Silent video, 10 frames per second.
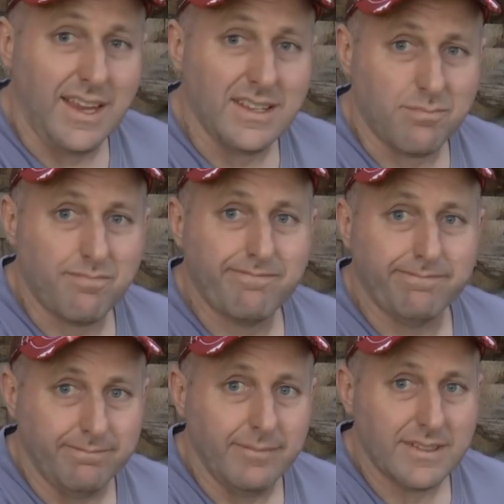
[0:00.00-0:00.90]
It's
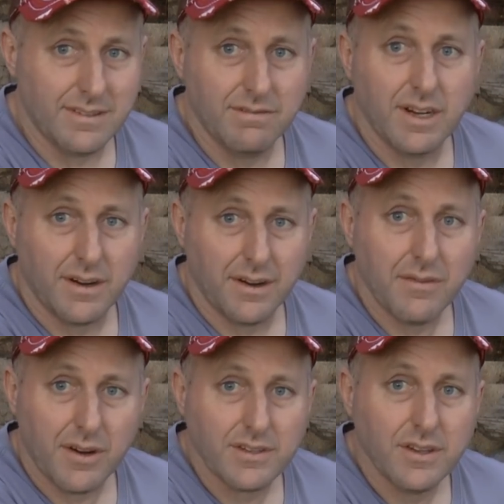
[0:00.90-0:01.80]
a very,
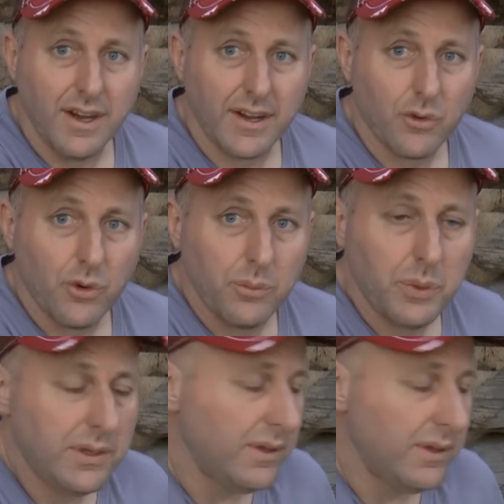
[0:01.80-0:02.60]
very tight group.